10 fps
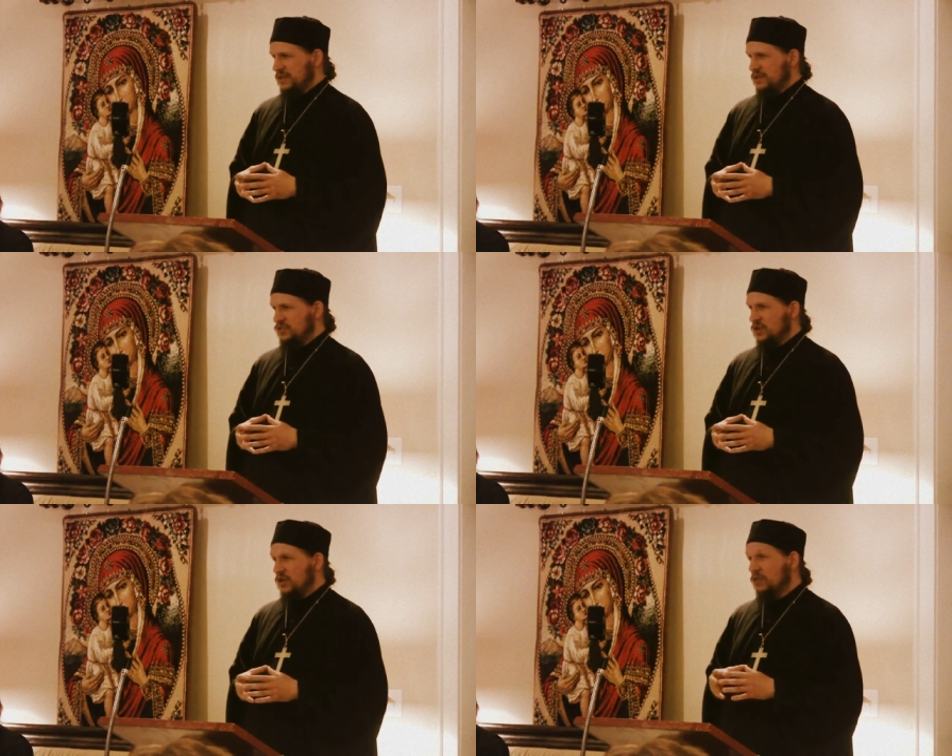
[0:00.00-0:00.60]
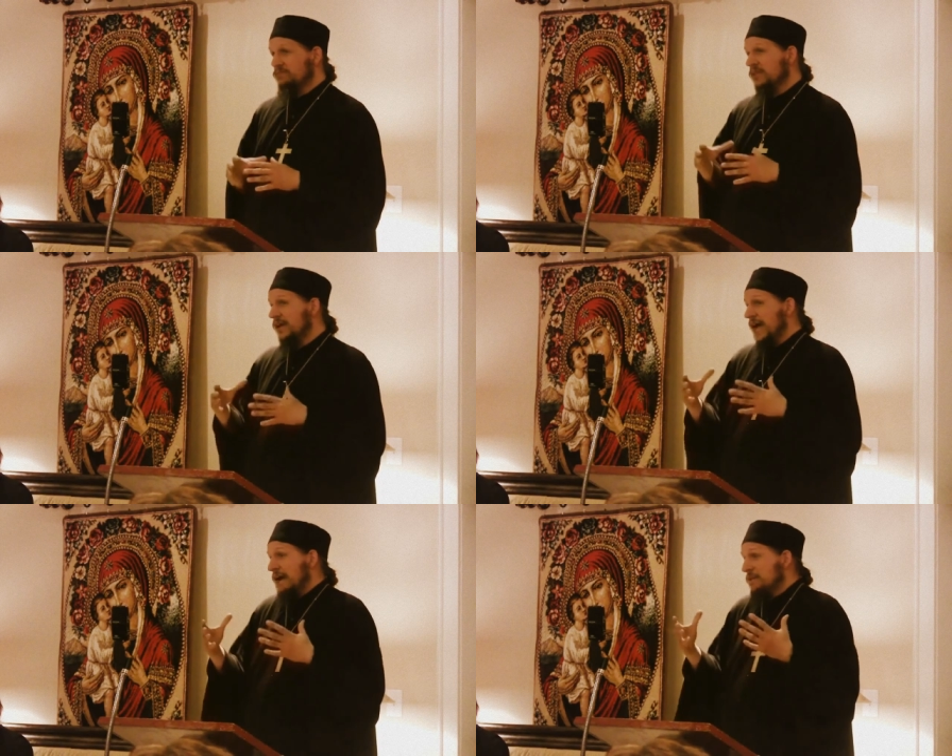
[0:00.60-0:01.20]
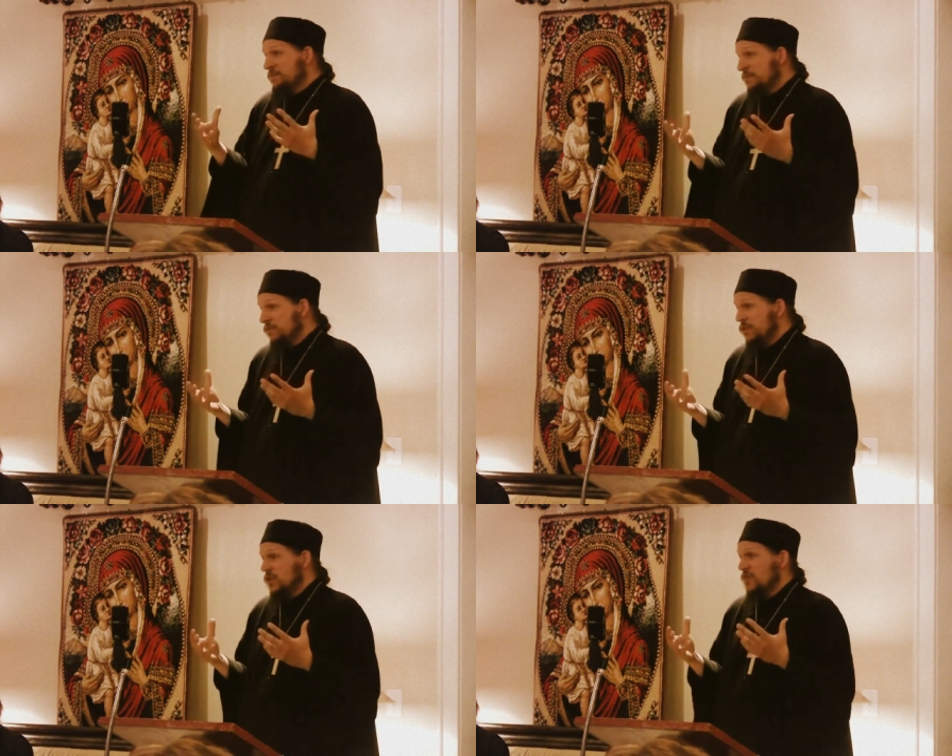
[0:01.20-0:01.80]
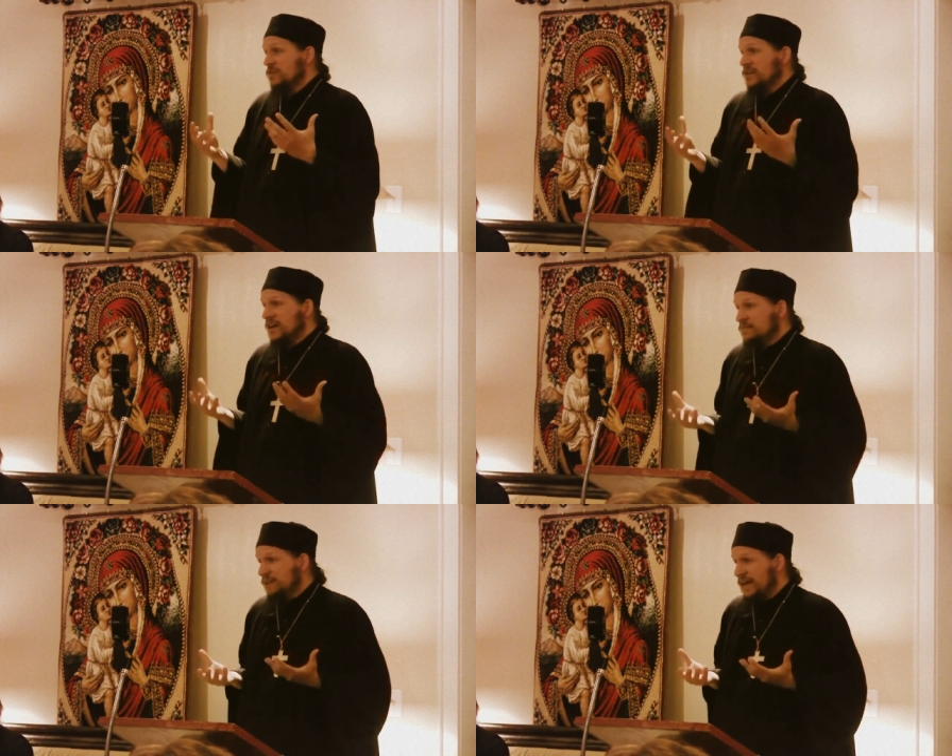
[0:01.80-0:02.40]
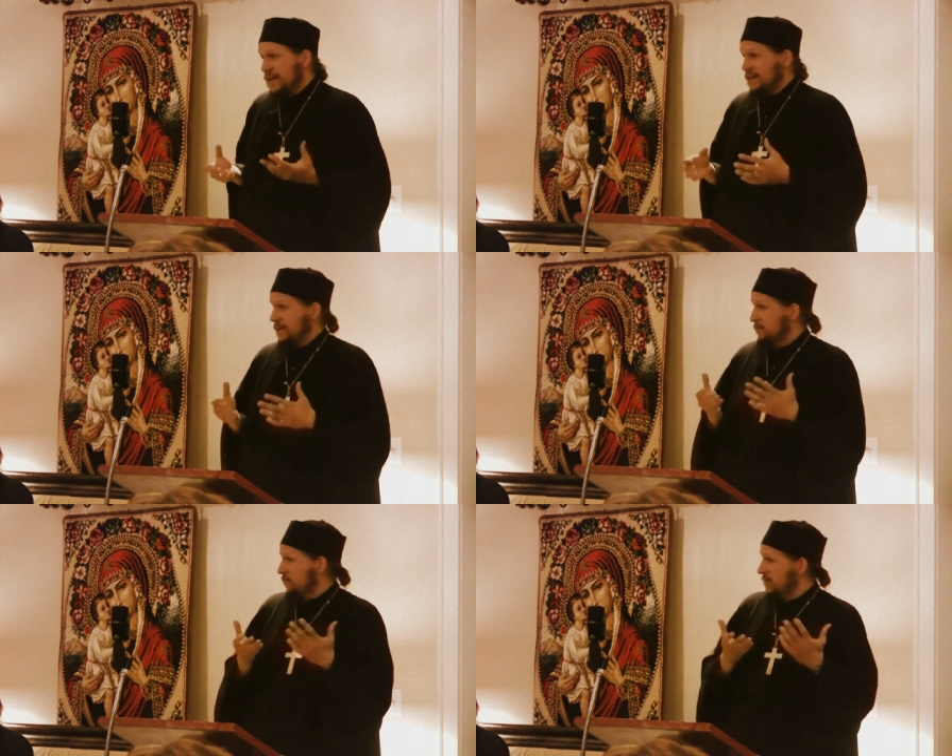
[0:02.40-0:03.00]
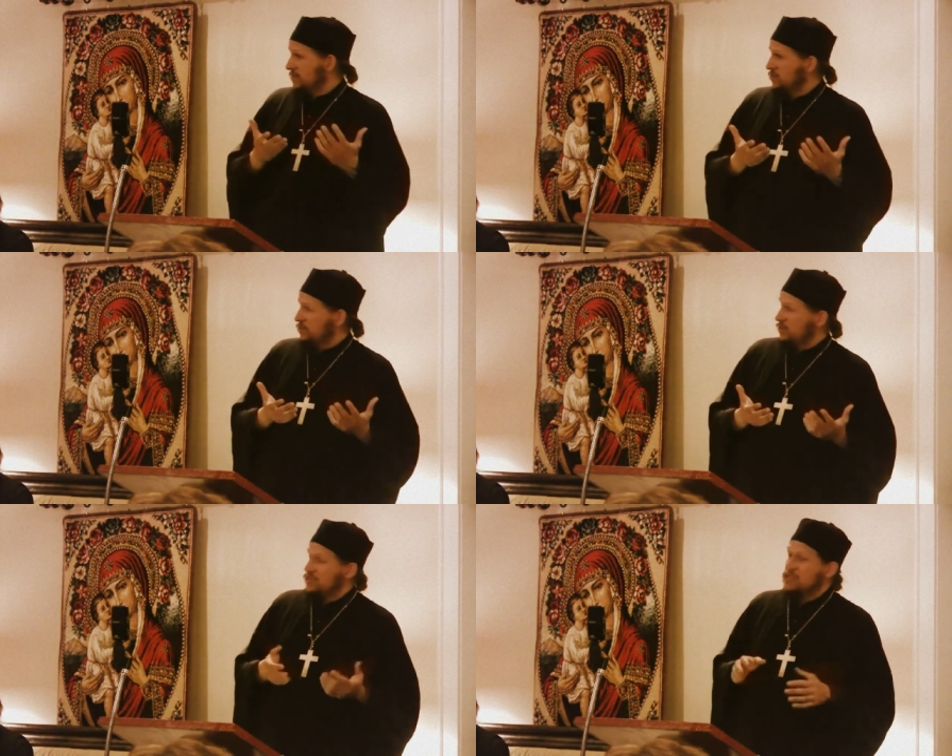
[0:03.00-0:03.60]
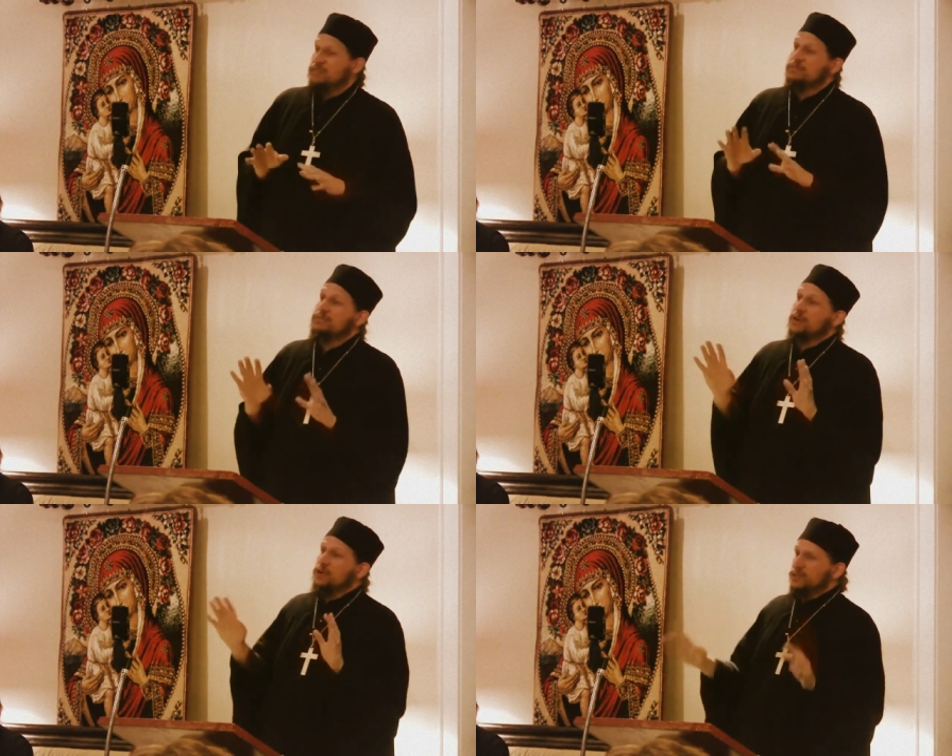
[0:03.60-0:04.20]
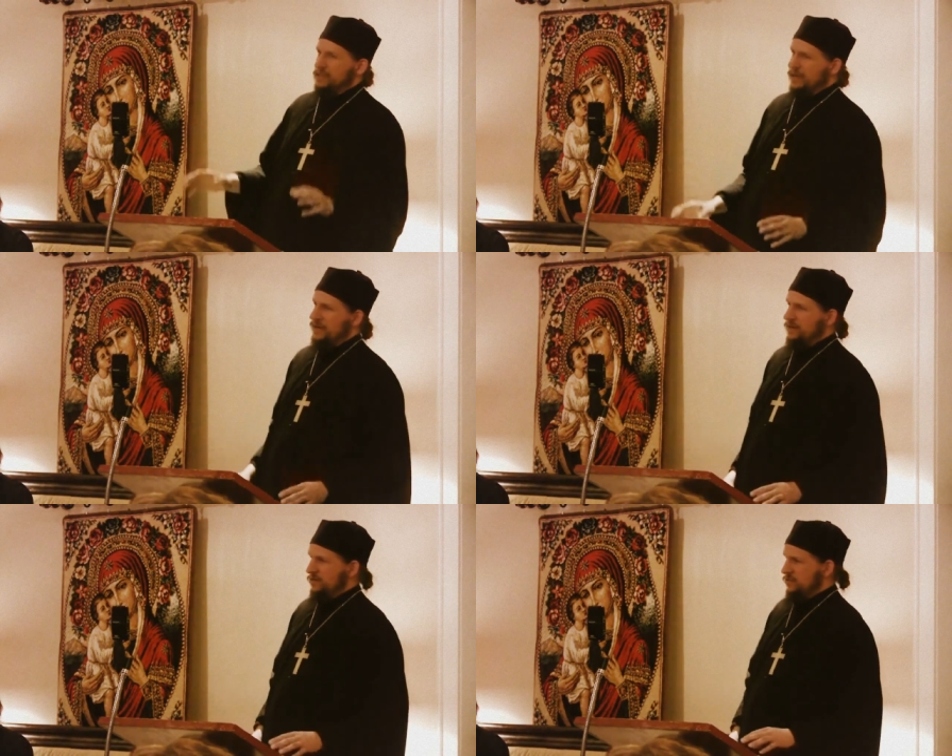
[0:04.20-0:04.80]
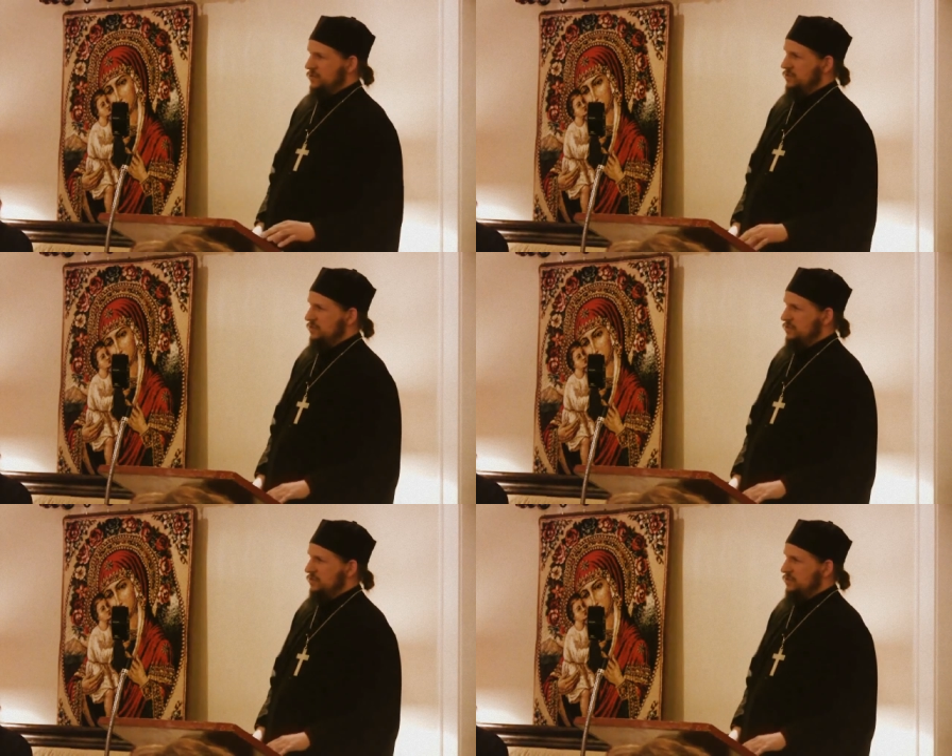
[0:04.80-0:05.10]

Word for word: And so how many people are going to overcome that and embrace the church? Only God knows.